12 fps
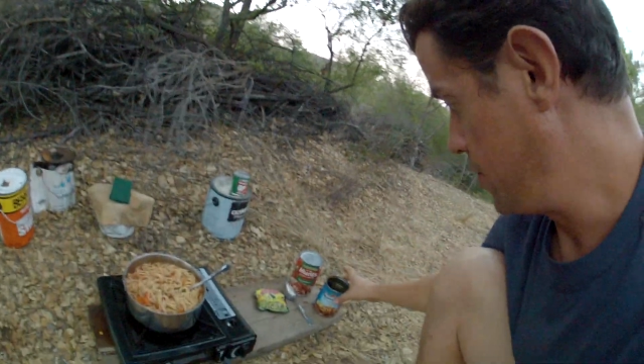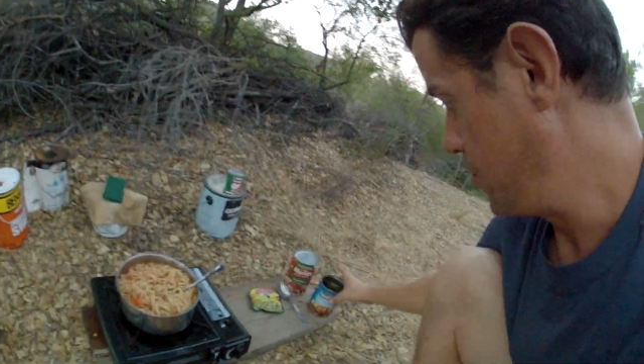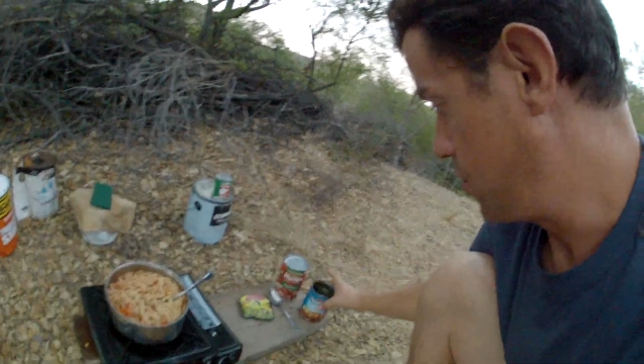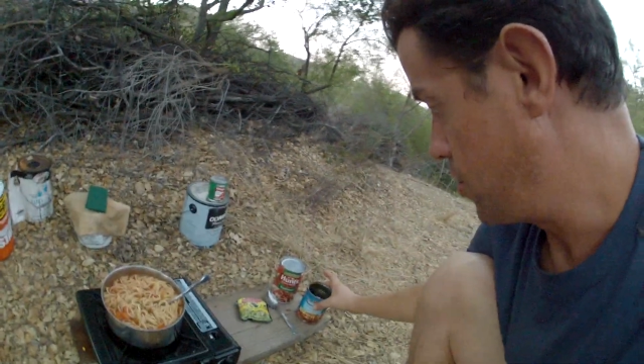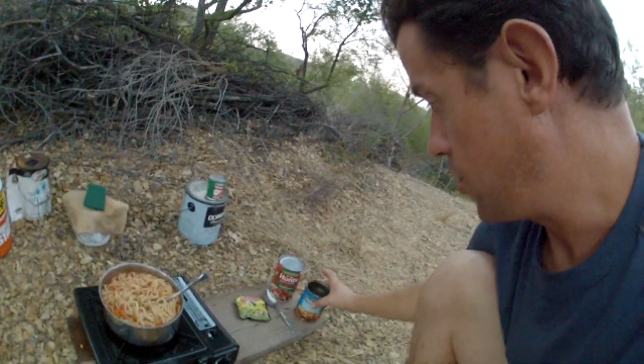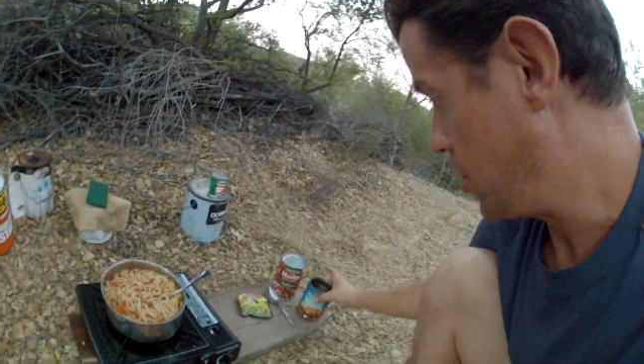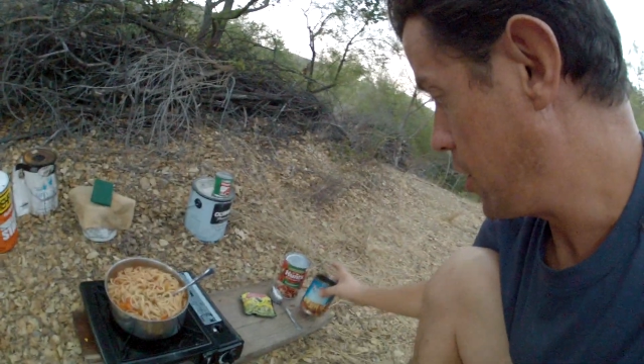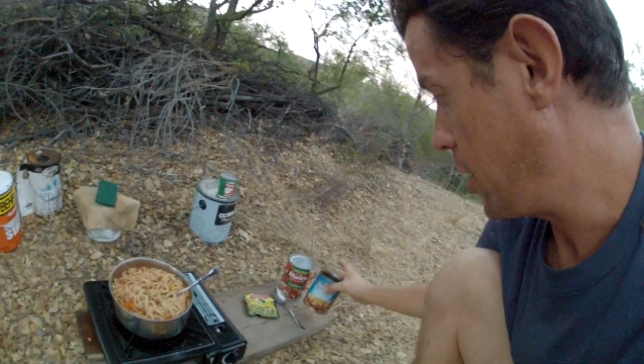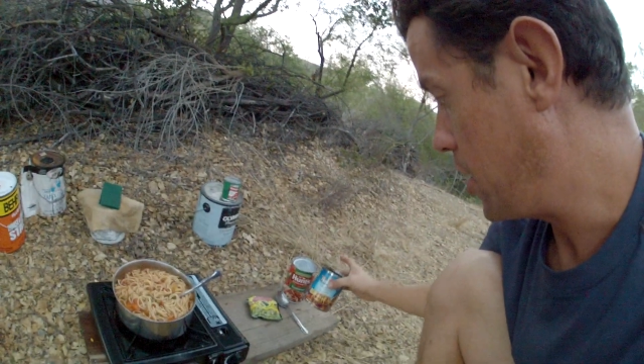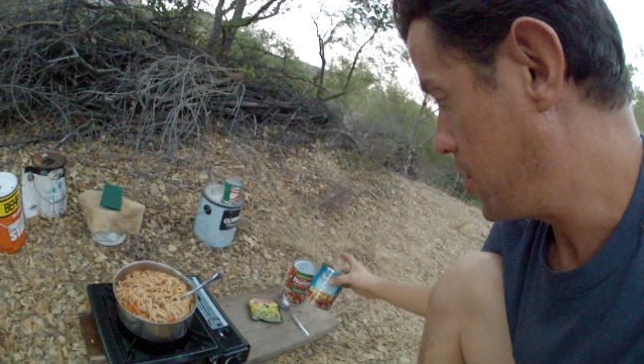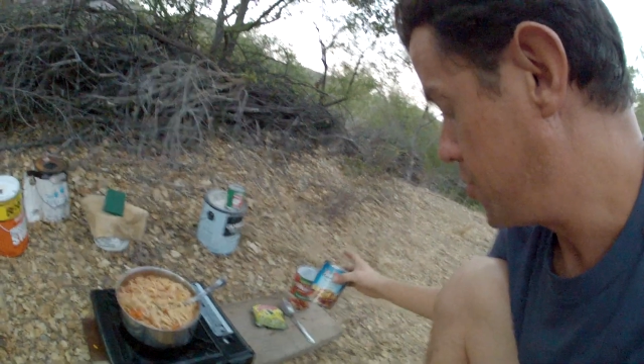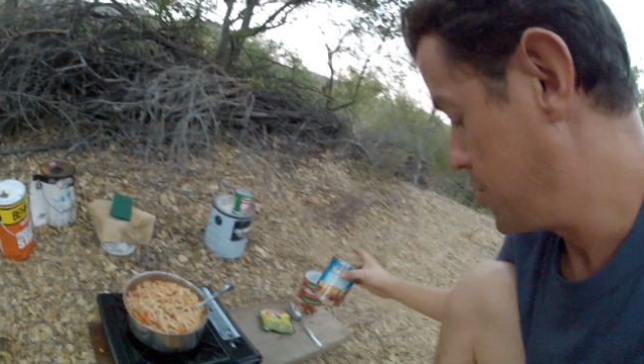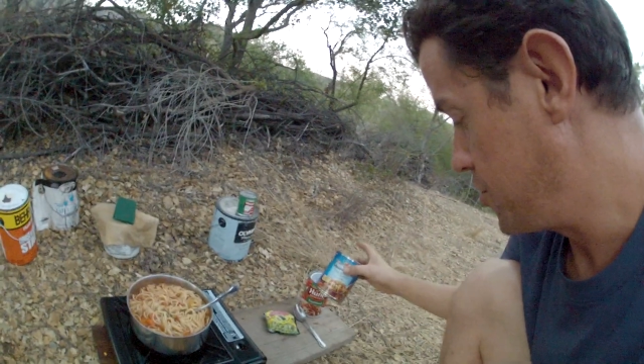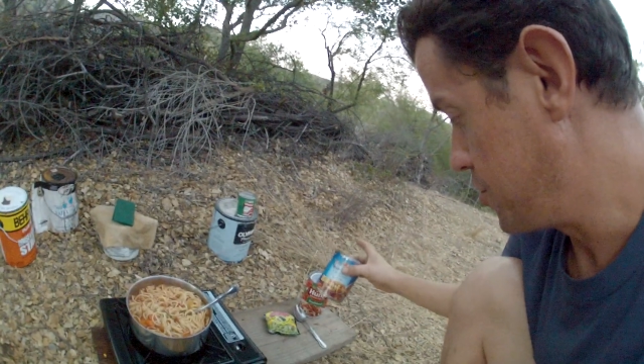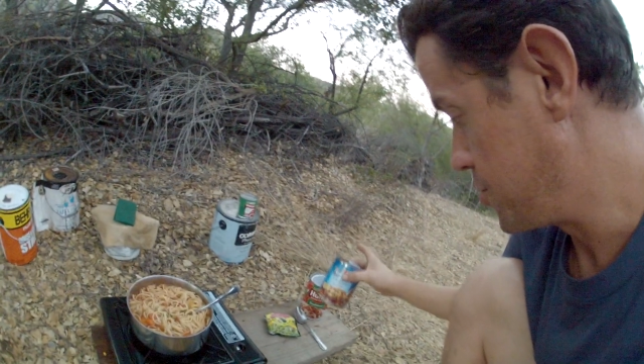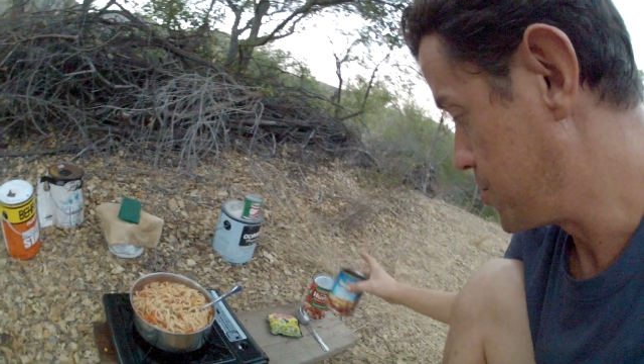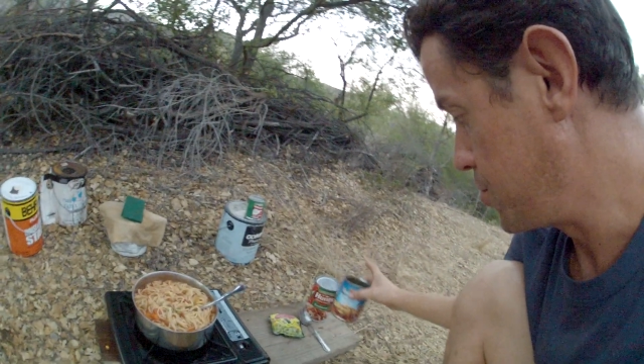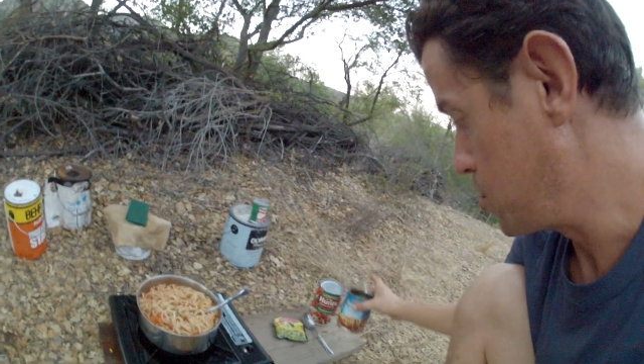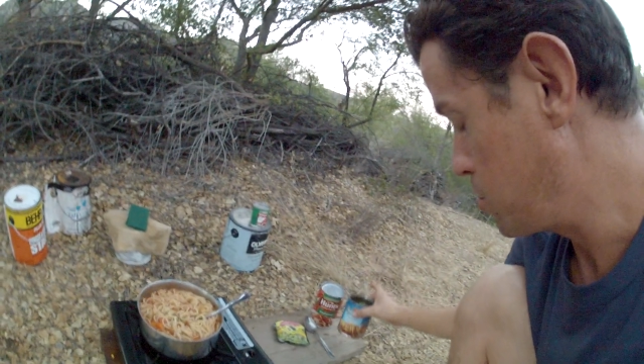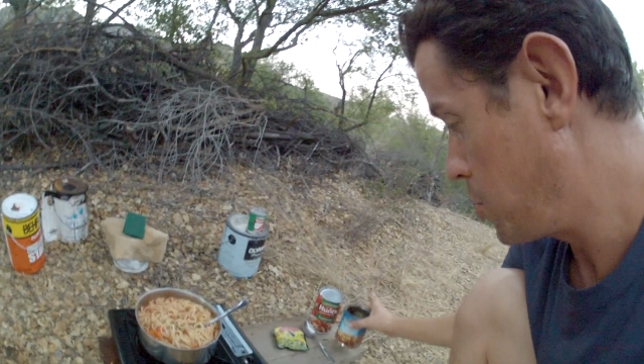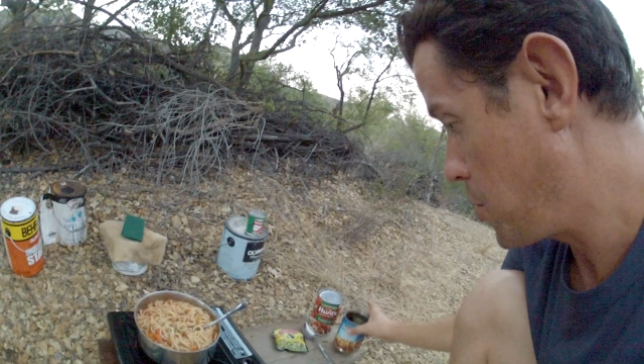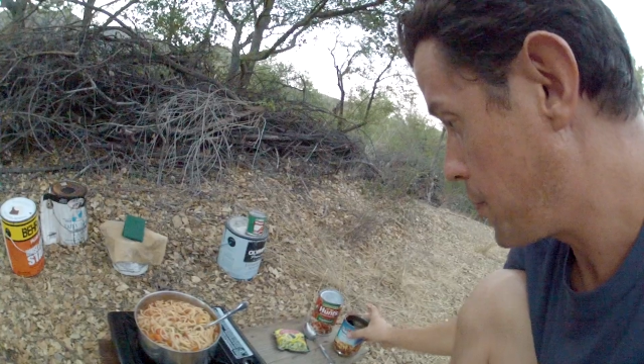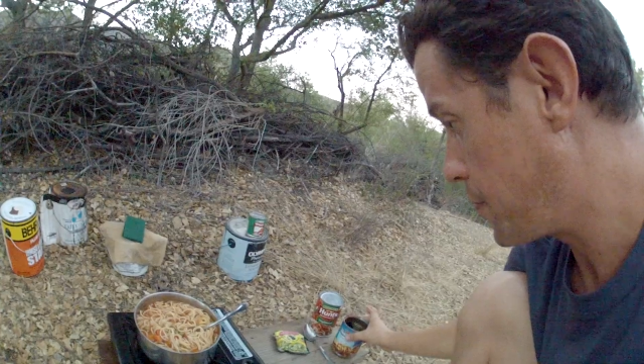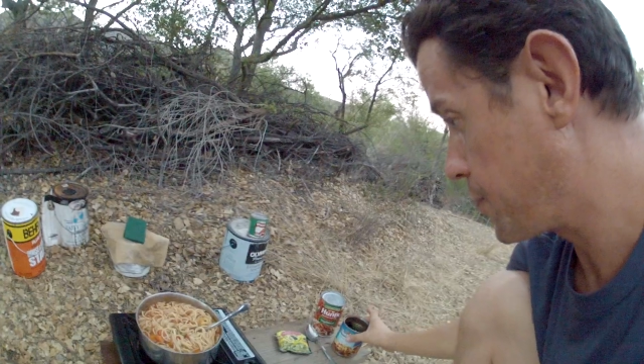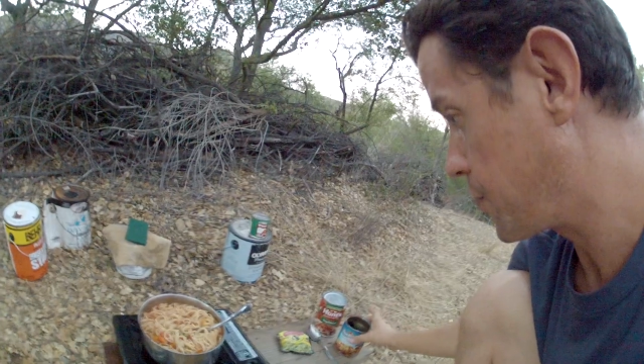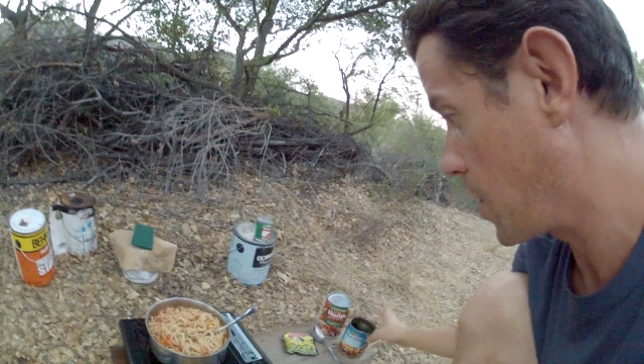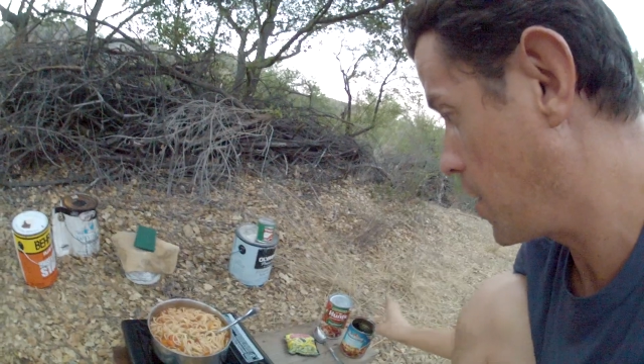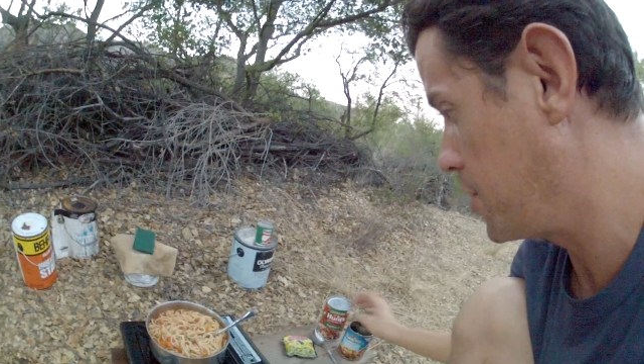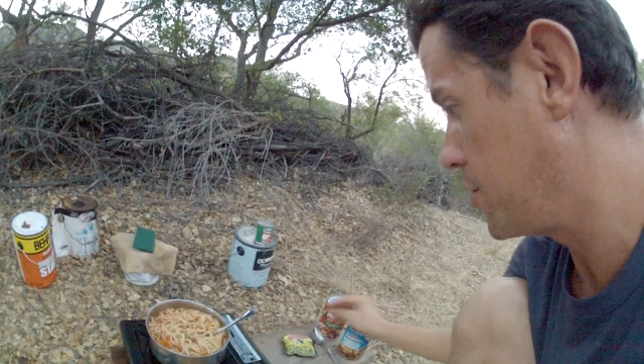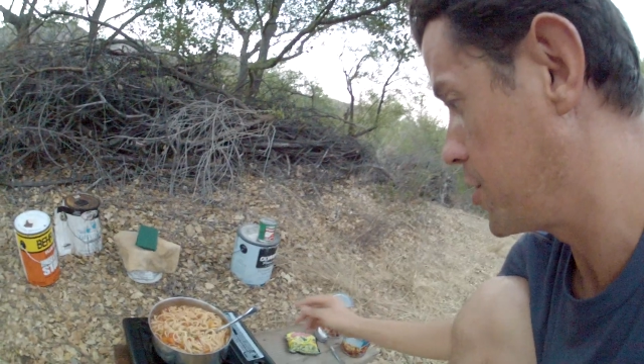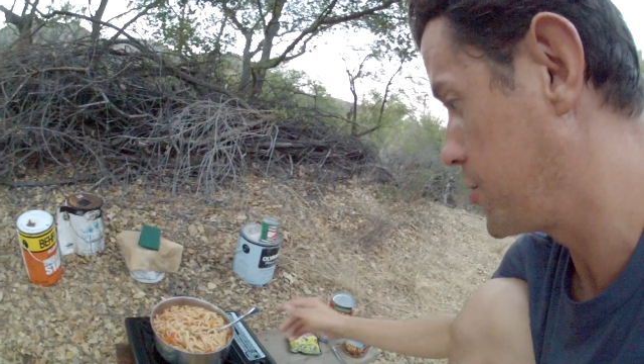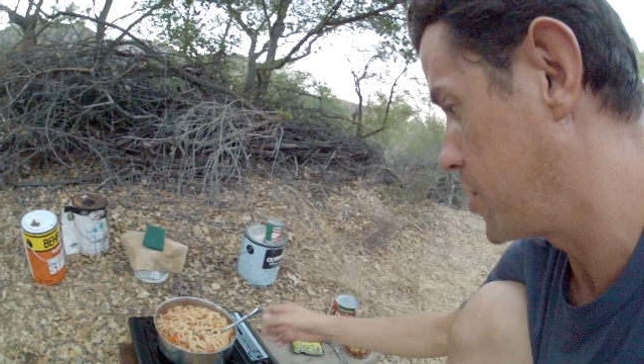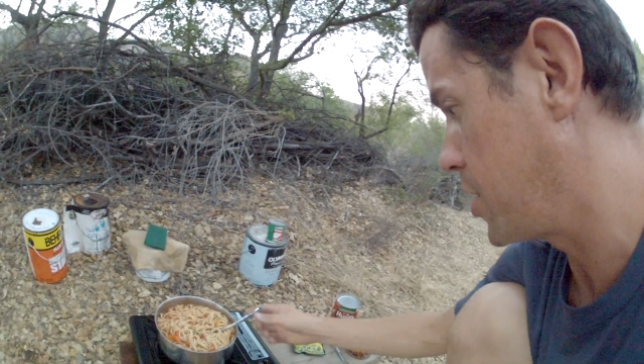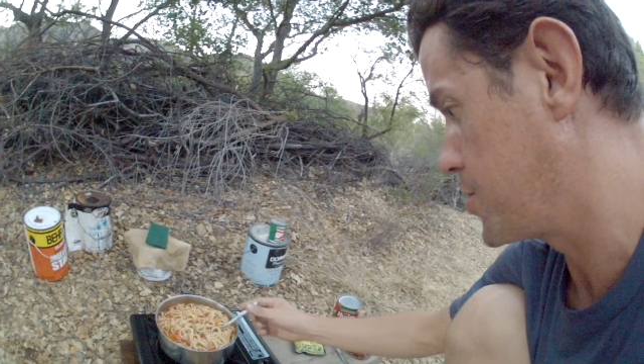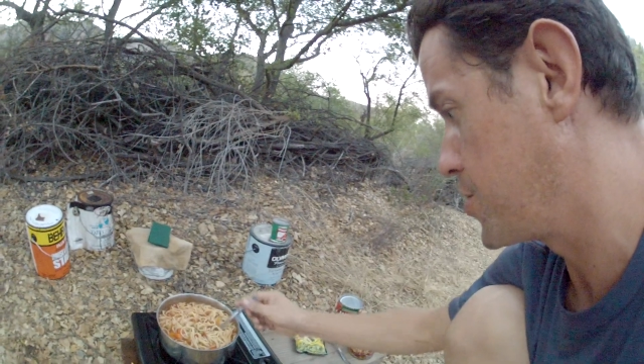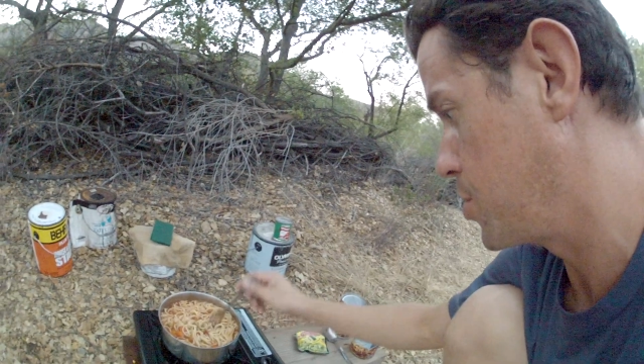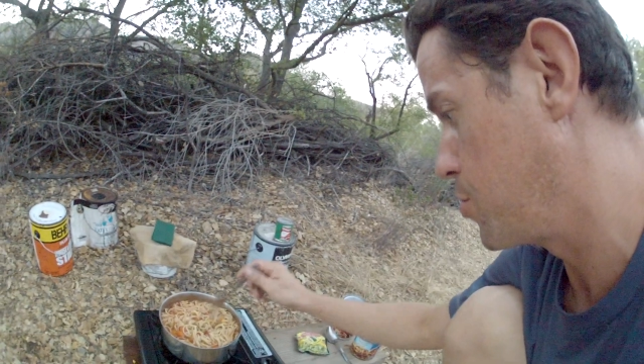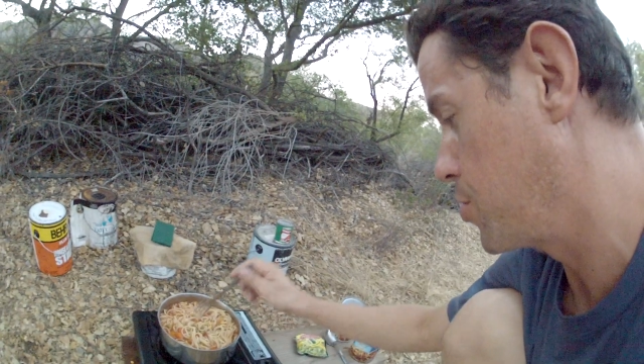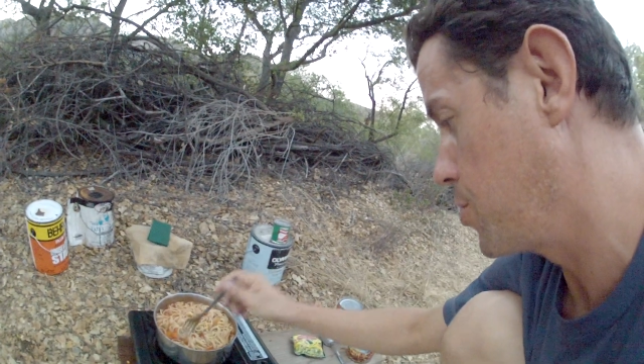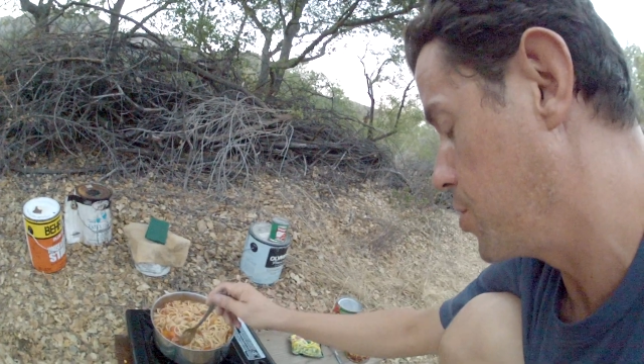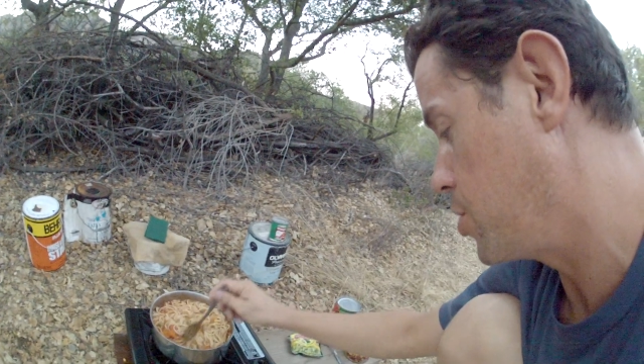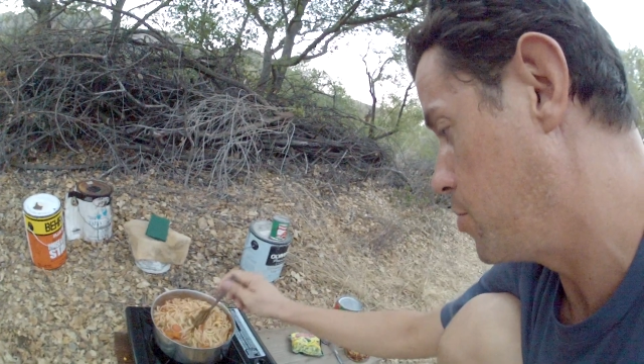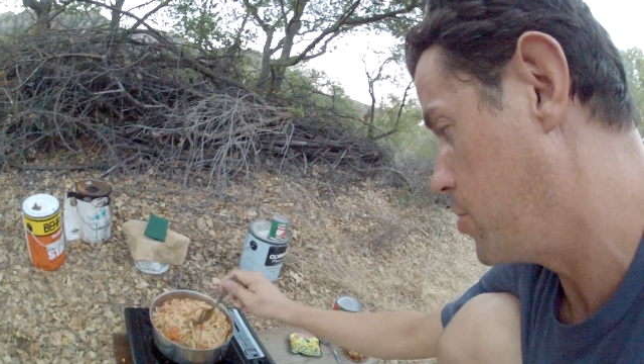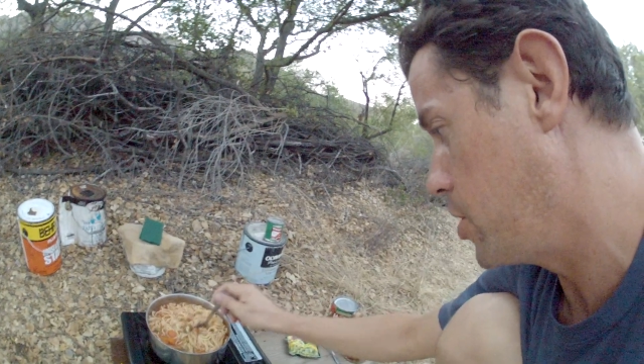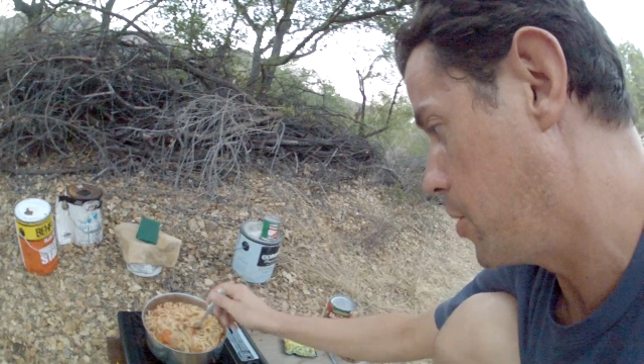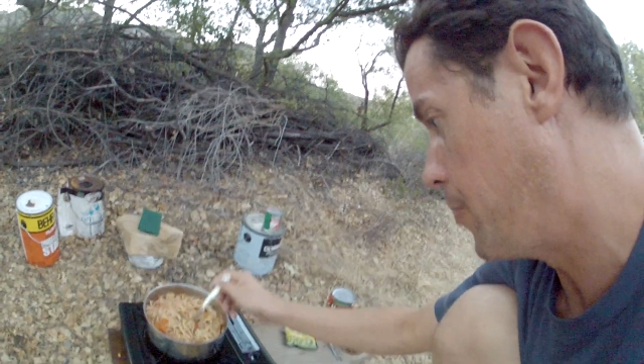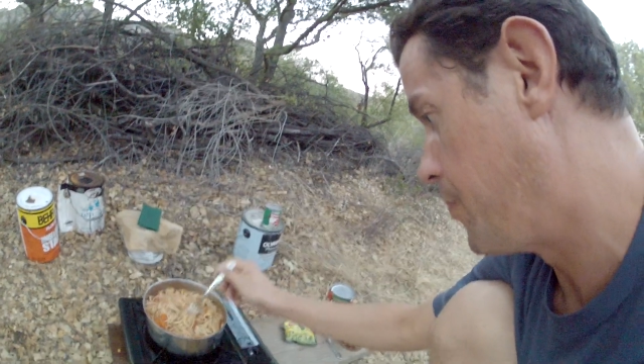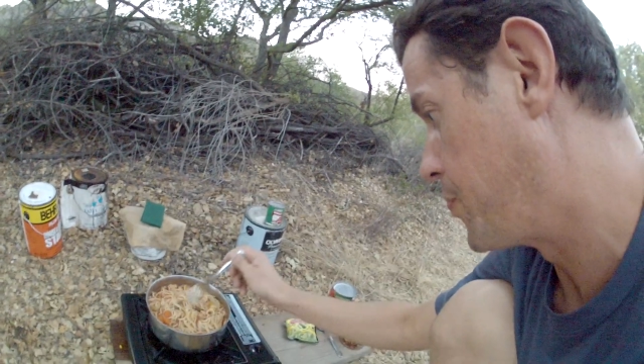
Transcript: I added the soup and let that simmer a little bit.